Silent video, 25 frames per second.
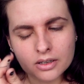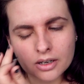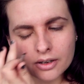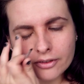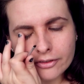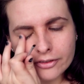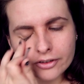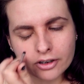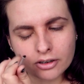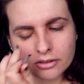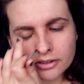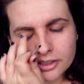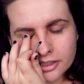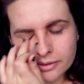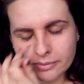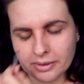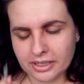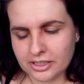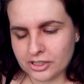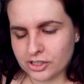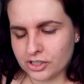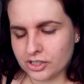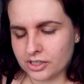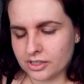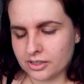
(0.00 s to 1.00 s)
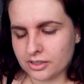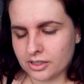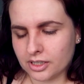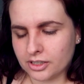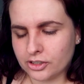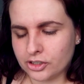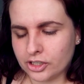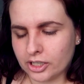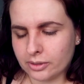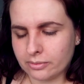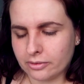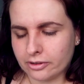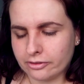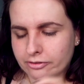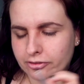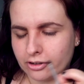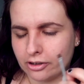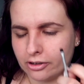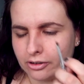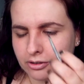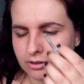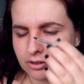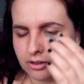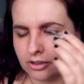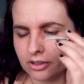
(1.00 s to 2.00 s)
I forgot to mention, I check my
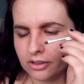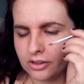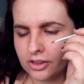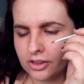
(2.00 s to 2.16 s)
phone